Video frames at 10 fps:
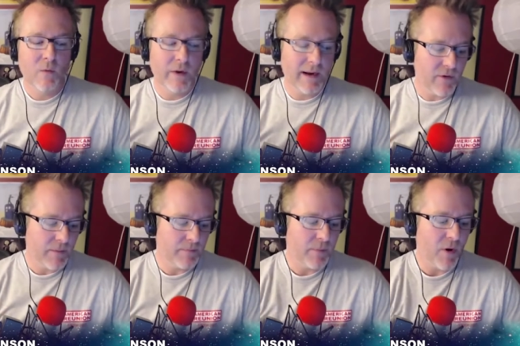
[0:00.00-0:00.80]
whatever
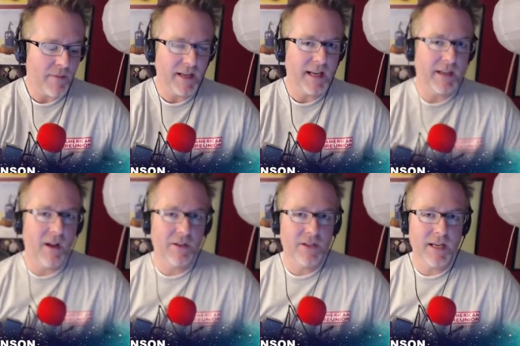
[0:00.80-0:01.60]
the prominent
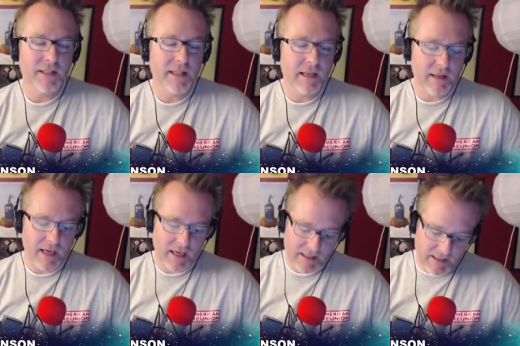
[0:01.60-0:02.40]
technology is that,
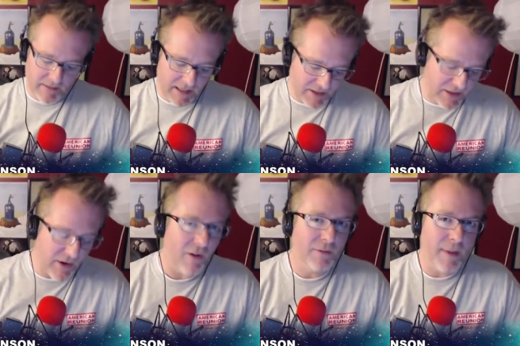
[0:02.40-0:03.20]
that is in the
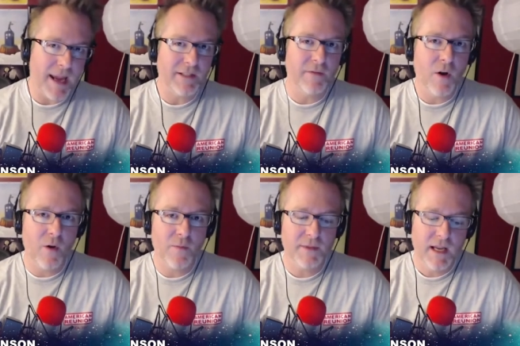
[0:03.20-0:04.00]
installed base of
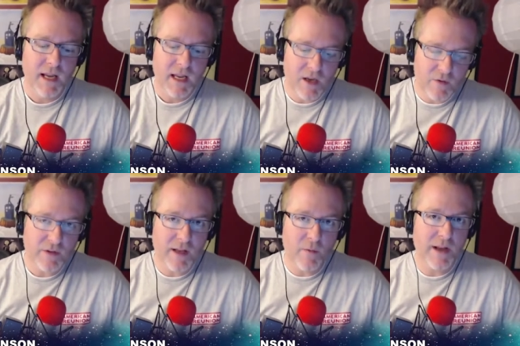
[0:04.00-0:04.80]
homes
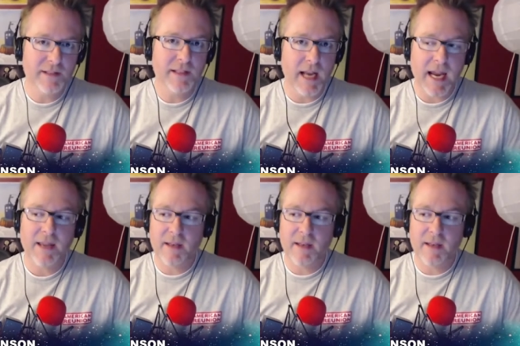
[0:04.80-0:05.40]
usually wins the day.